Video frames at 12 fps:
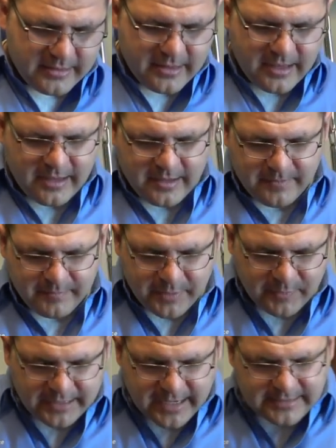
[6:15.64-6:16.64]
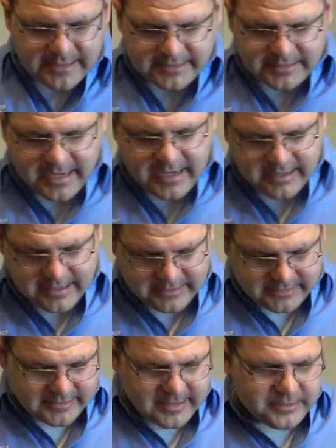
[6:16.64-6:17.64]
but with anti-skate,
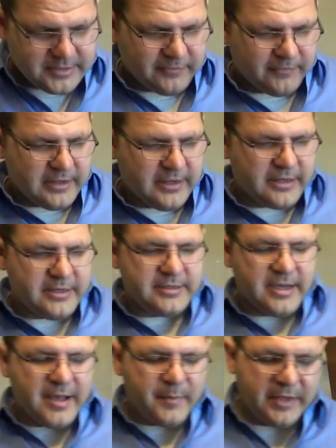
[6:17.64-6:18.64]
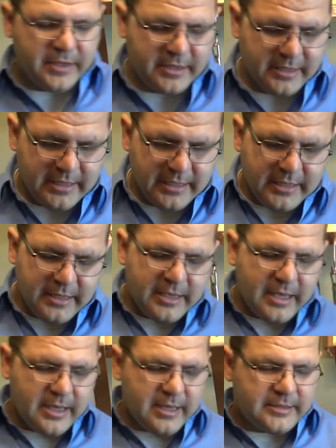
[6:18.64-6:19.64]
it's such a finicky topic.
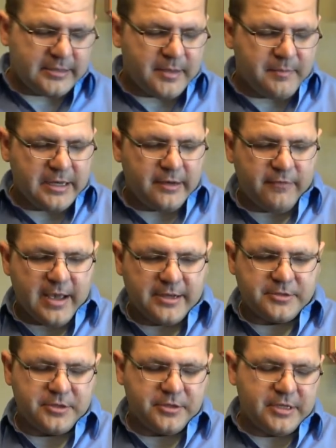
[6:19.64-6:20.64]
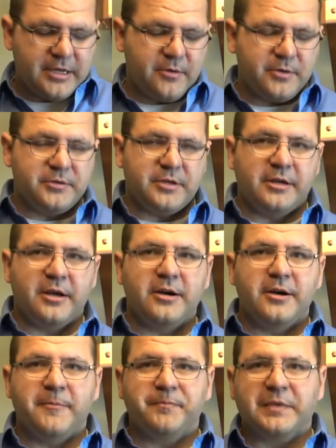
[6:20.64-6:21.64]
Some manufacturers say don't use it at
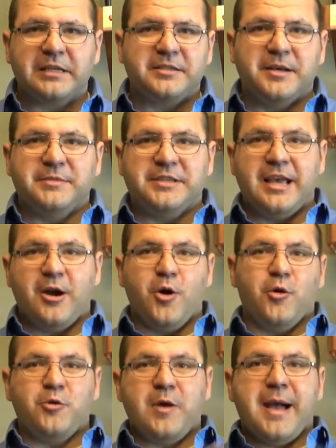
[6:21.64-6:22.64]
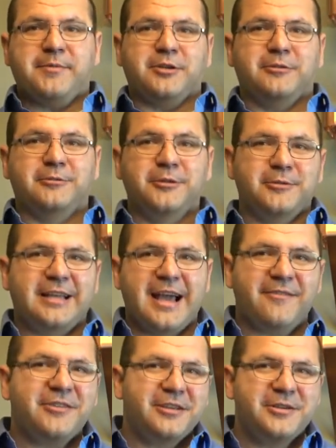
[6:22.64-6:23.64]
all. Some say, oh, you absolutely
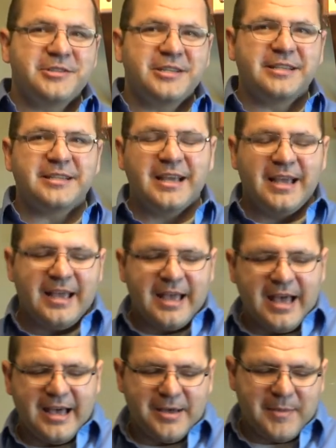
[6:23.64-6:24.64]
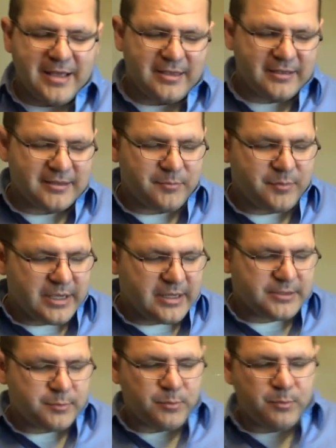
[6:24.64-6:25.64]
have to use it. I think the
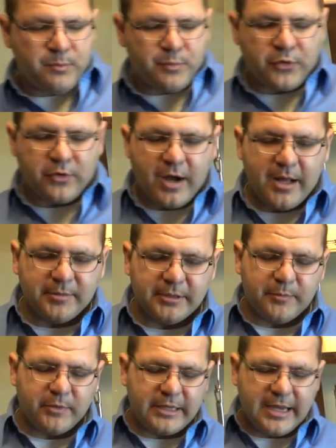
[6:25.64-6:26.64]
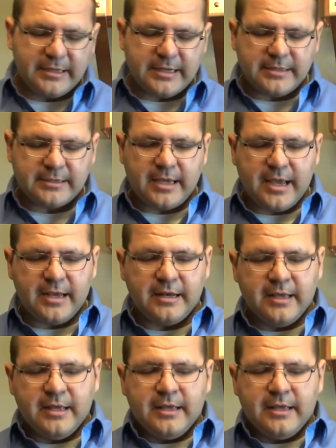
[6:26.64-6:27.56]
biggest problem with anti-skate